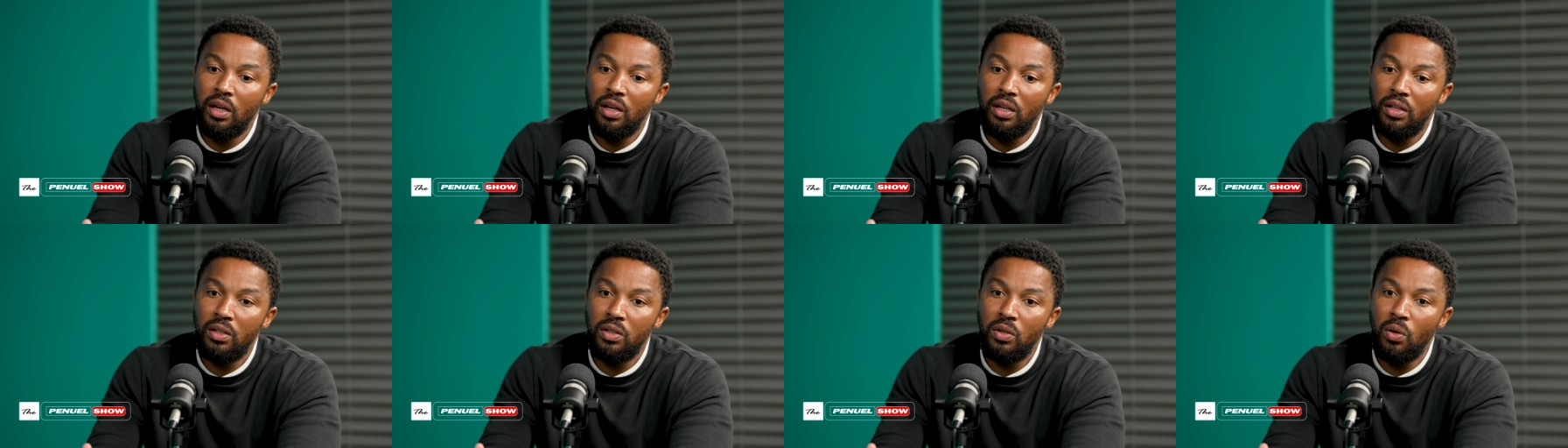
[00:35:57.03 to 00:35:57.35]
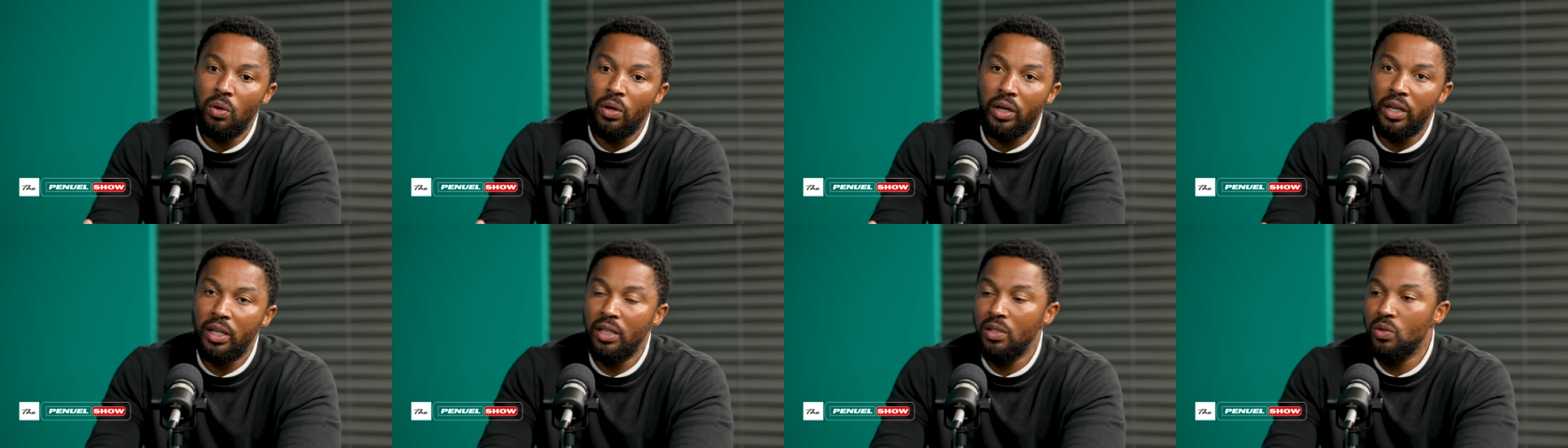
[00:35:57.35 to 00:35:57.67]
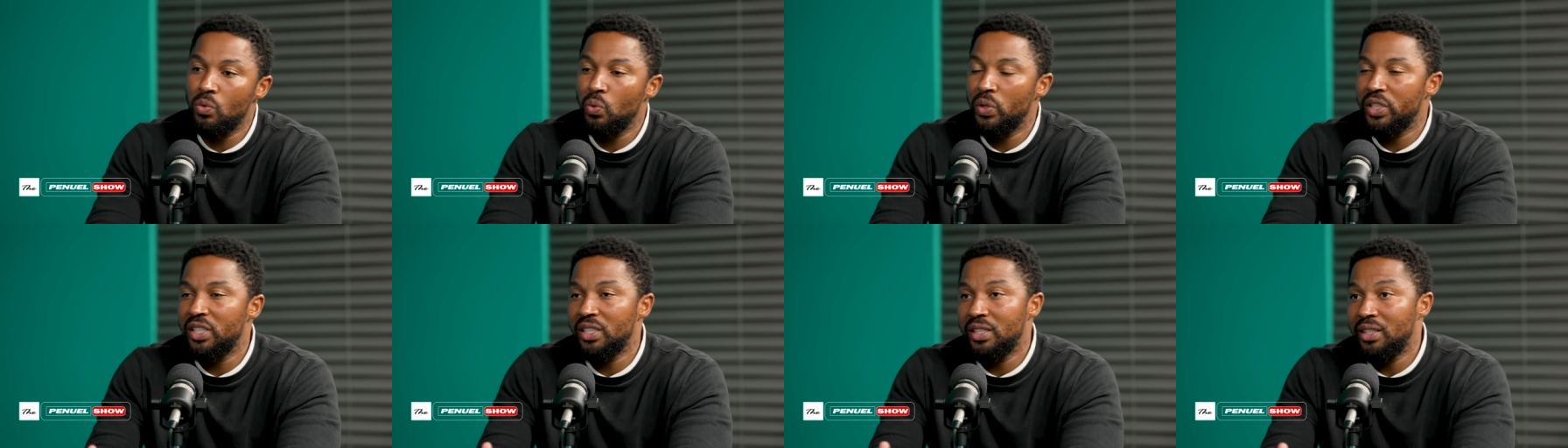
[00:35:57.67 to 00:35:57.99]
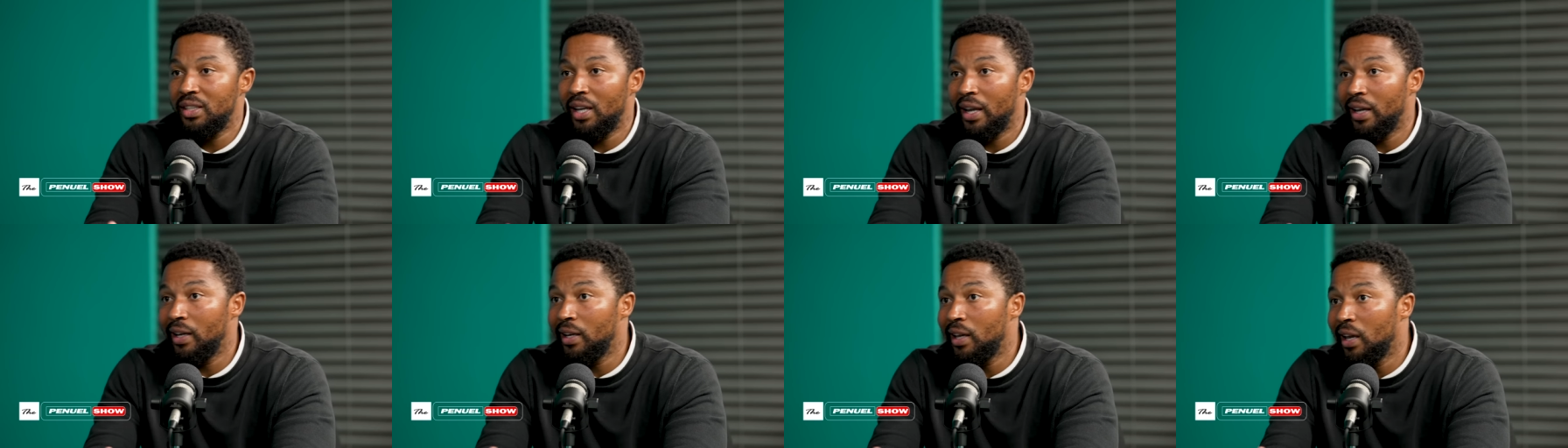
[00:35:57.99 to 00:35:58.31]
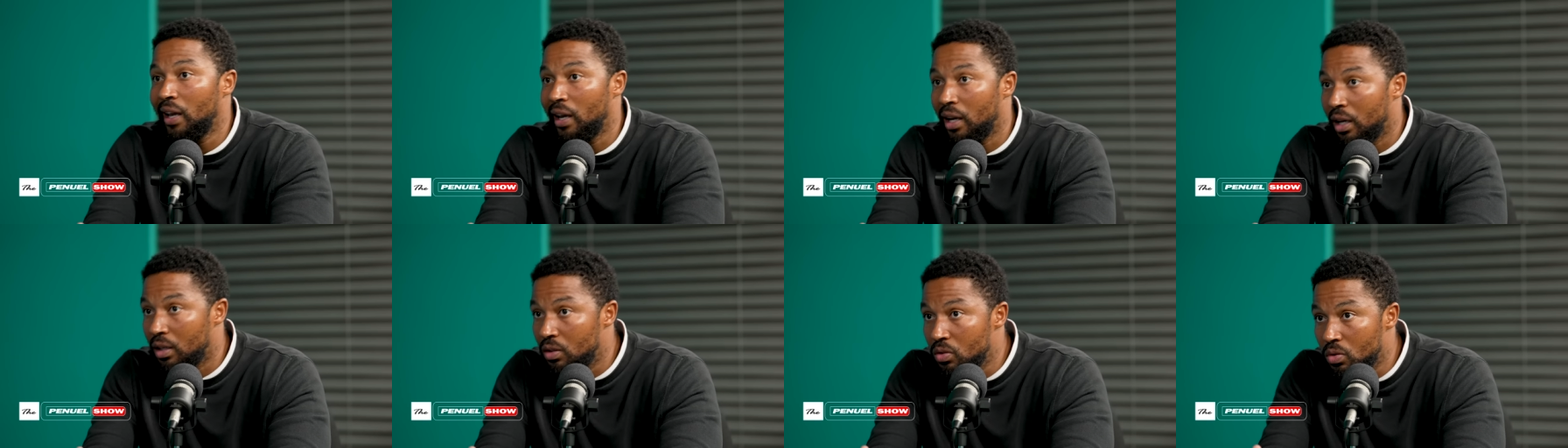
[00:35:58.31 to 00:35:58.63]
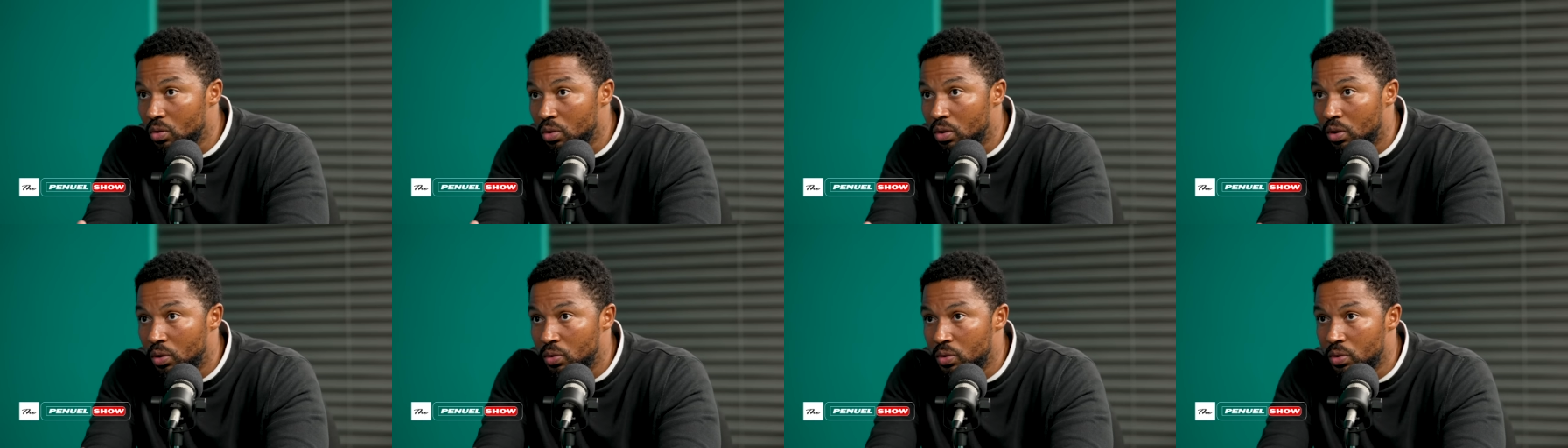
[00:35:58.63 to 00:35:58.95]
your kids which daycare
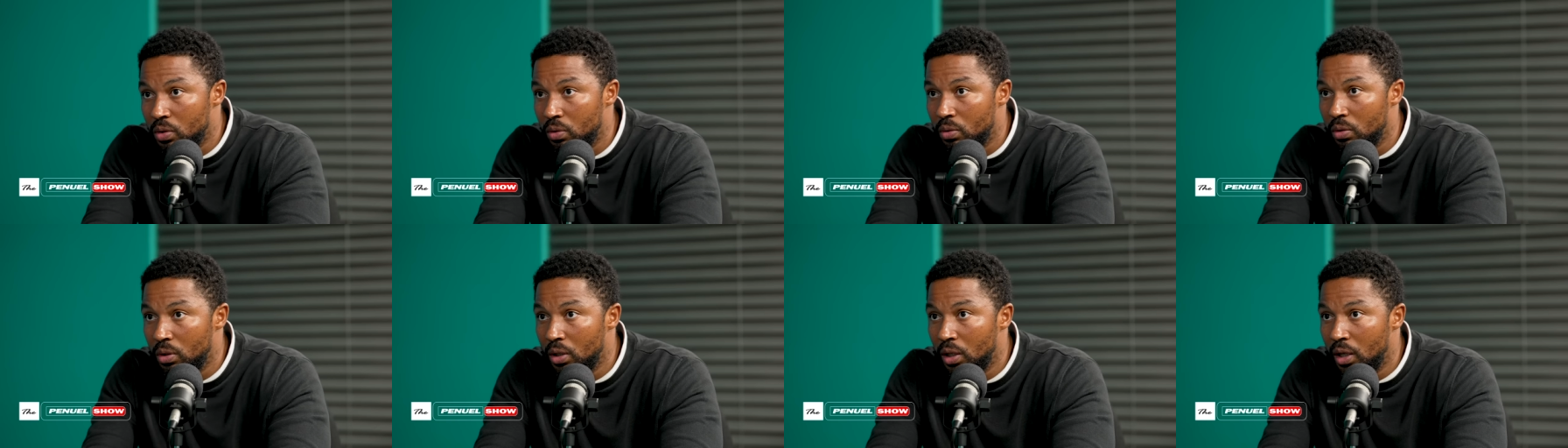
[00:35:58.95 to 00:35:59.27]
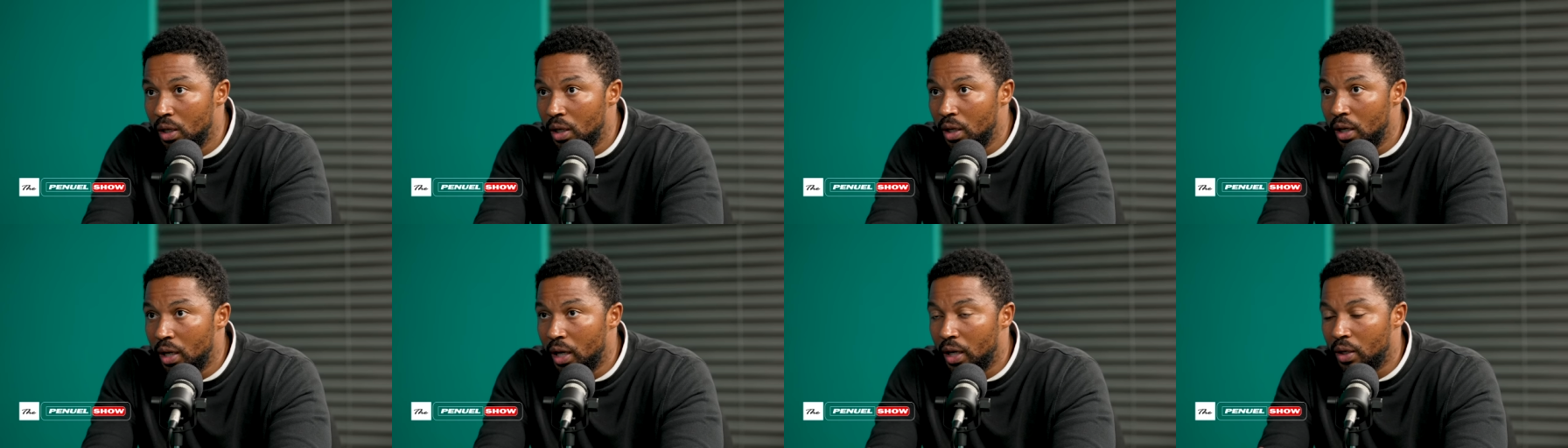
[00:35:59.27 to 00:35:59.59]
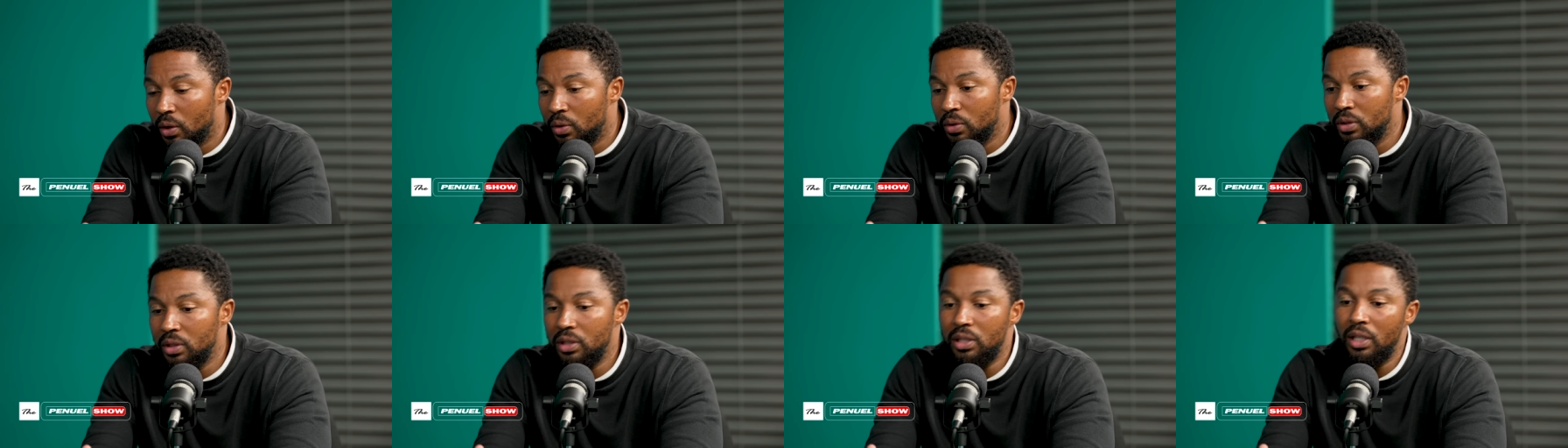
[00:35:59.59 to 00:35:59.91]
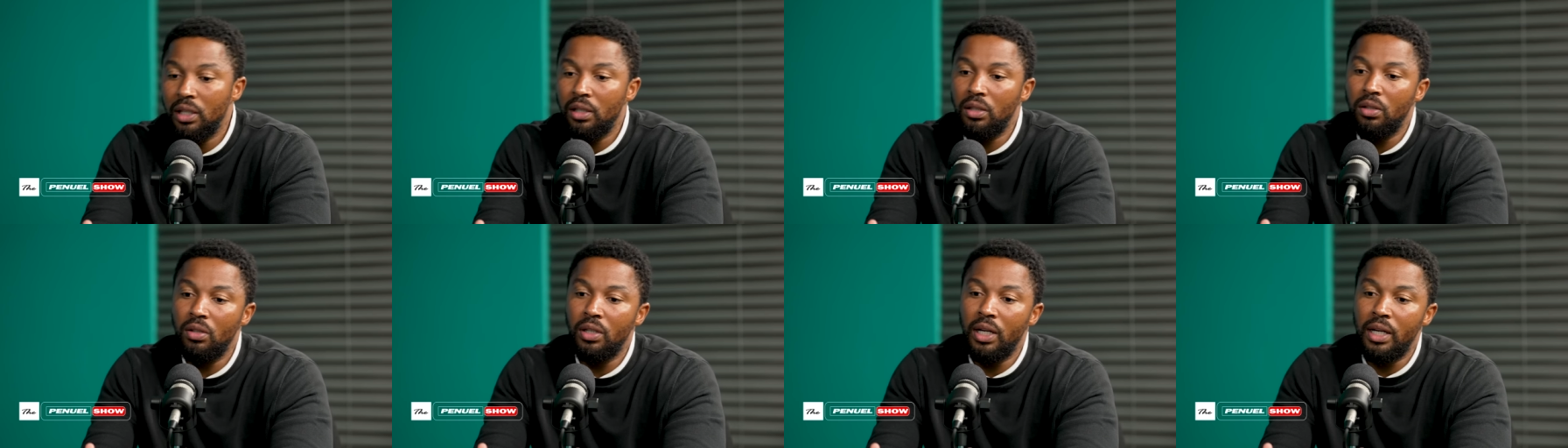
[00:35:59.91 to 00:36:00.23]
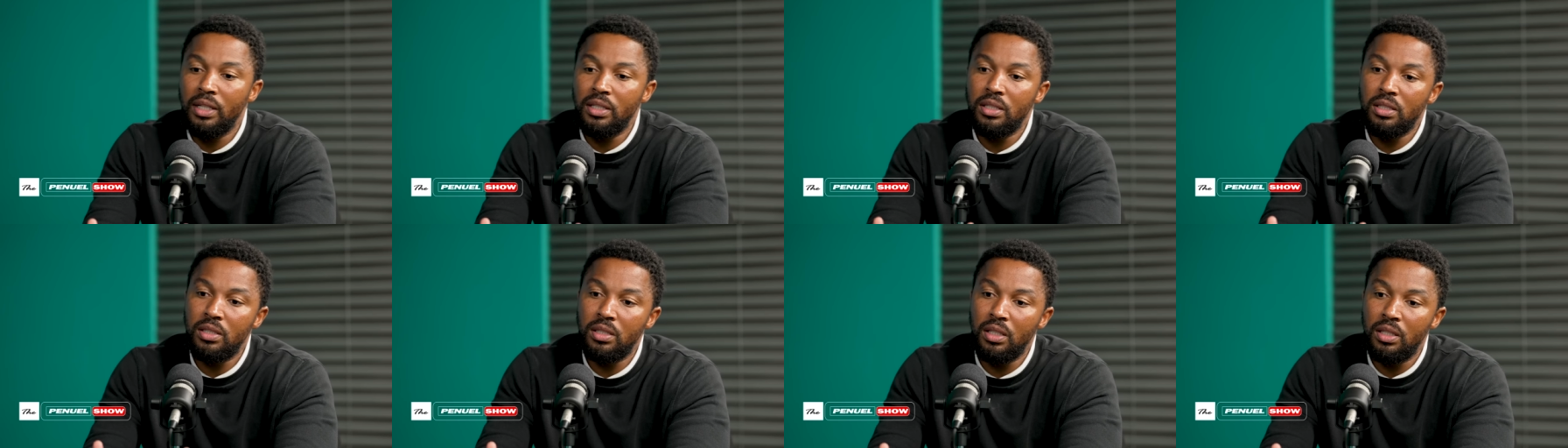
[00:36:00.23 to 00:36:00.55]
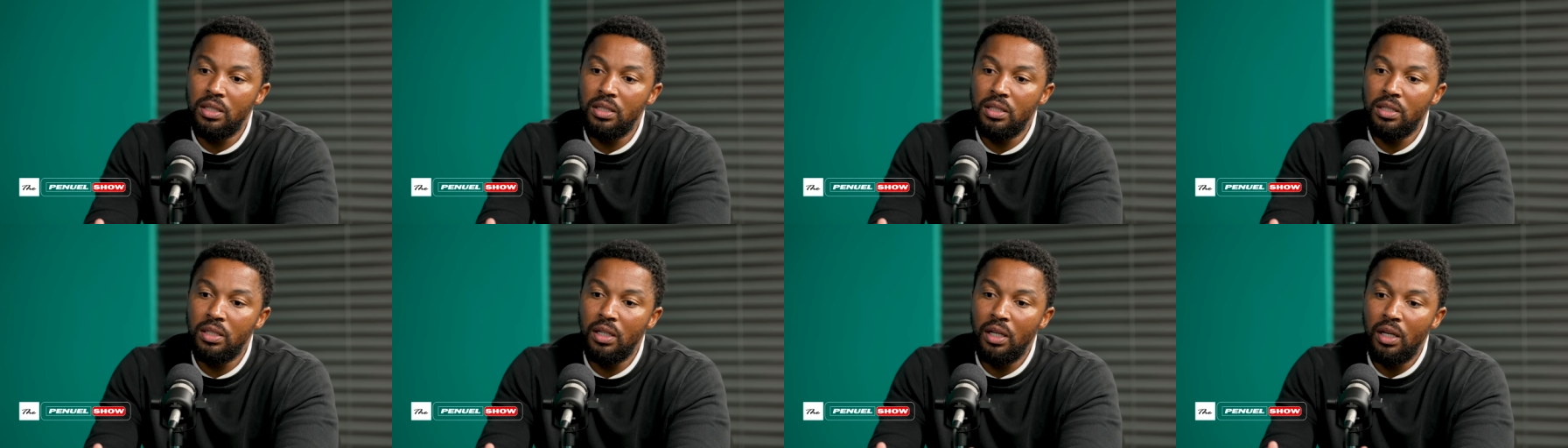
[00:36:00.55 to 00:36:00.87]
to go to. Mm. I don't think you guys
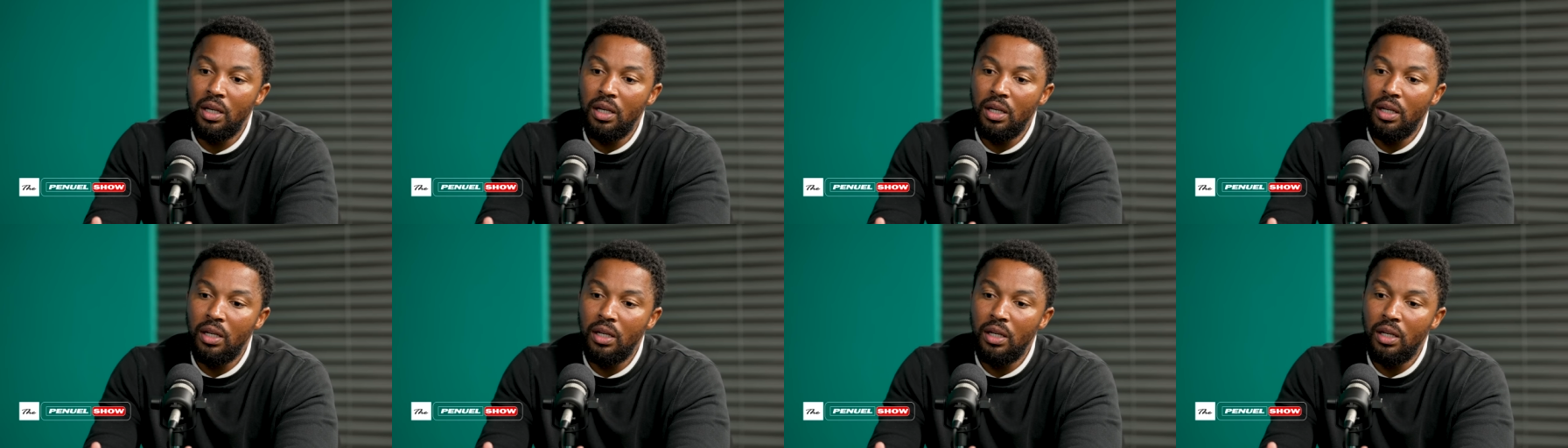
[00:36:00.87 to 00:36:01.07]
sit.